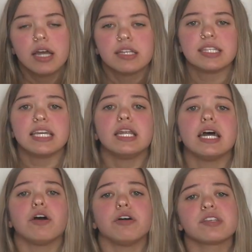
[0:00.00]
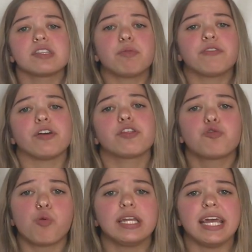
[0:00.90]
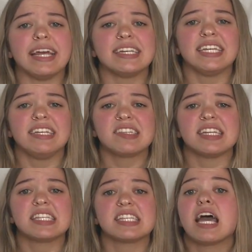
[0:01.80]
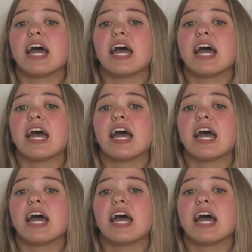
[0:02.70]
CNN on December 5th, 2018 states